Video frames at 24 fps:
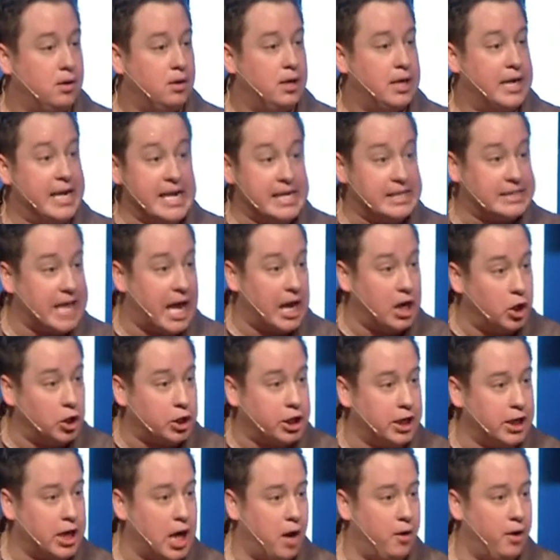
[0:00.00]
He's not
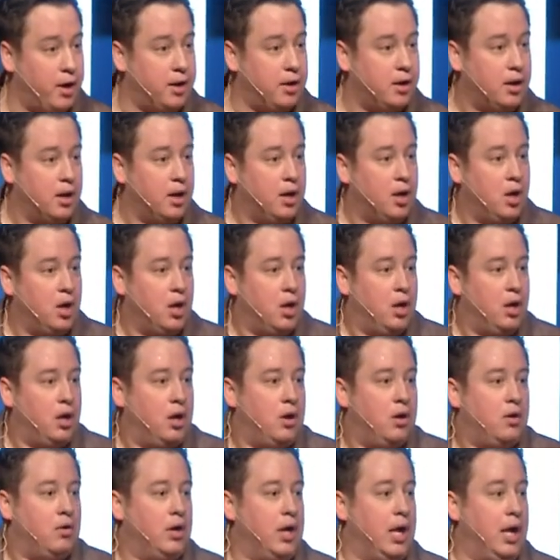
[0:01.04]
looking going,
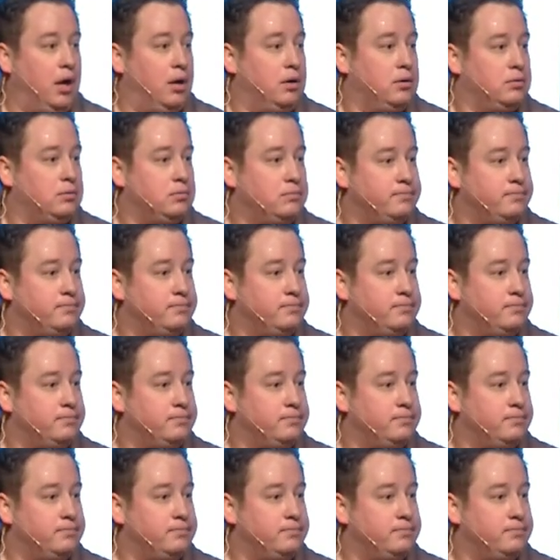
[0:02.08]
well,